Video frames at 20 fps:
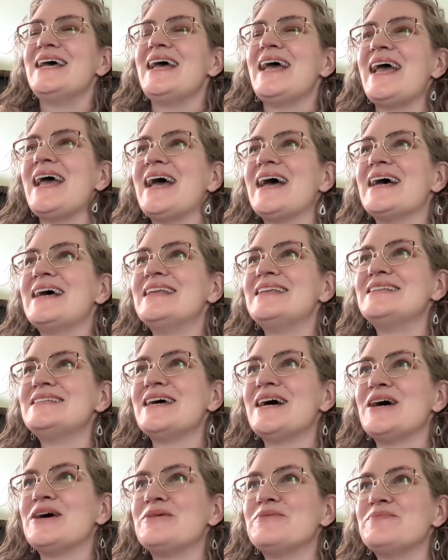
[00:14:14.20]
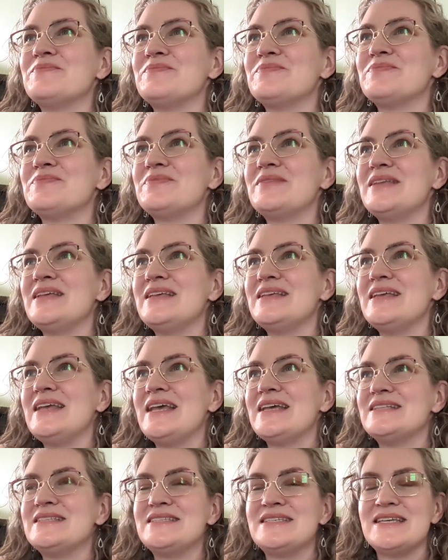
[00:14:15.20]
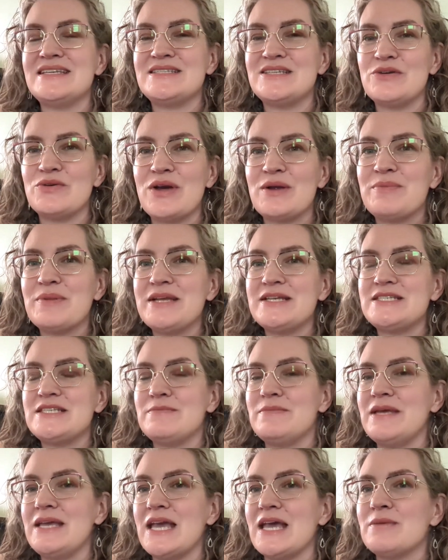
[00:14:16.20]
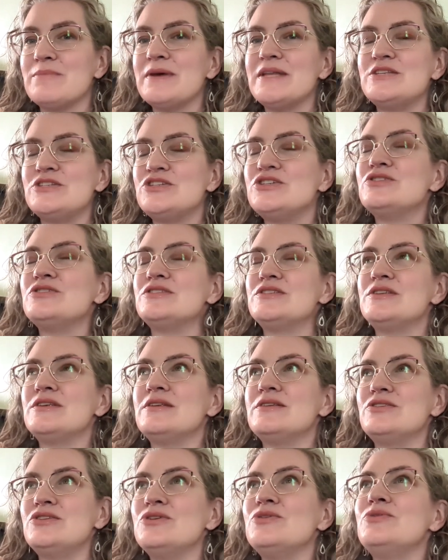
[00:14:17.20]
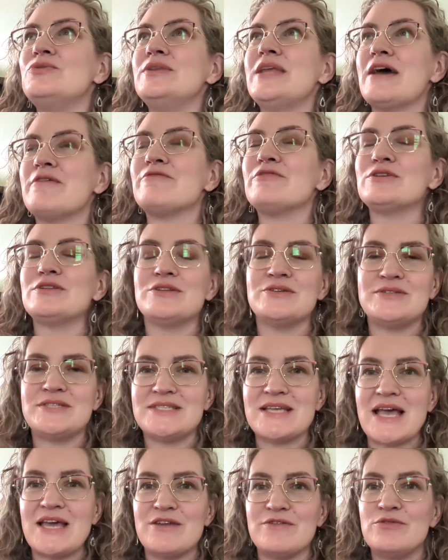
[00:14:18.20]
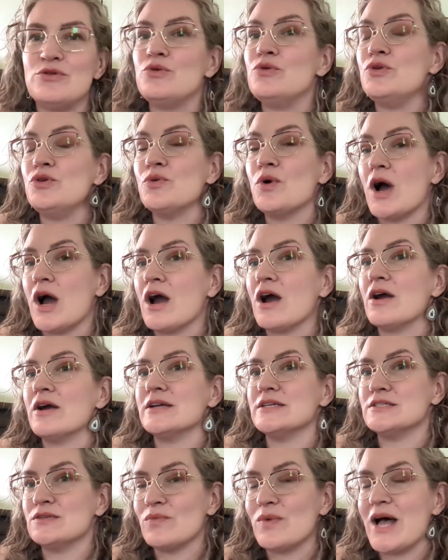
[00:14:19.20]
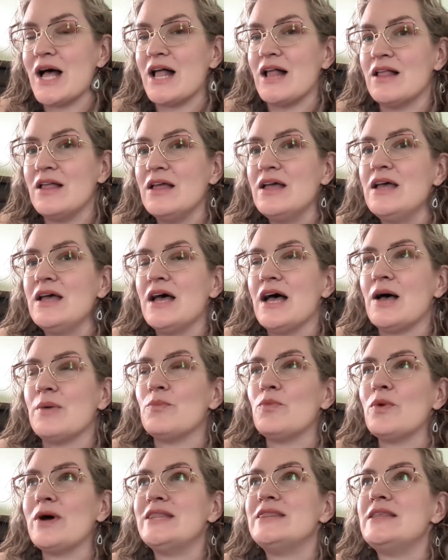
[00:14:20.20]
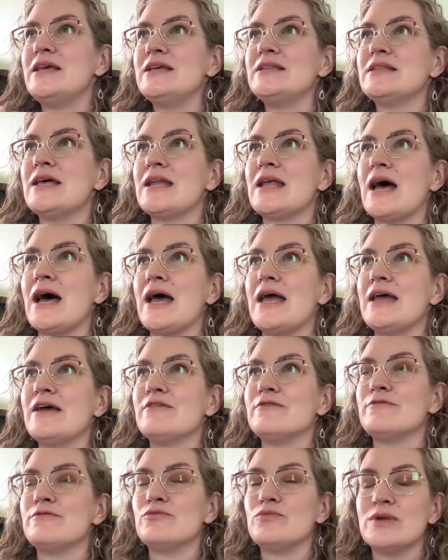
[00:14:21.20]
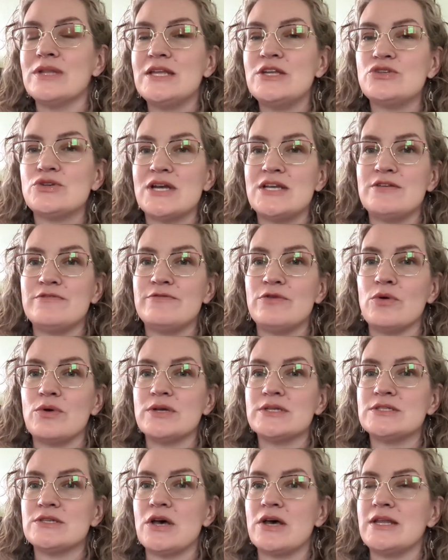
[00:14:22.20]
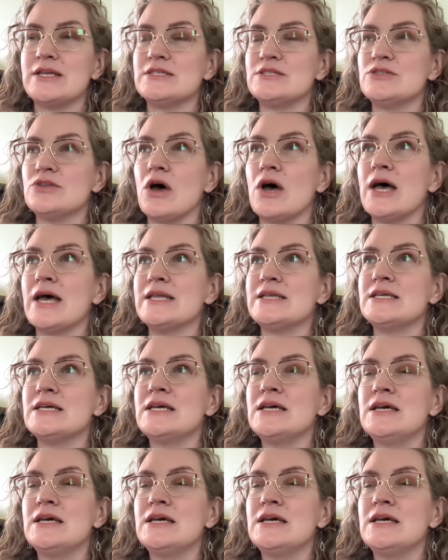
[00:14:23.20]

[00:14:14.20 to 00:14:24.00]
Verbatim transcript: And um, it's it's a great place to begin but just do never lose sight of who you are as well um, one thing that i have really tried to focus on is not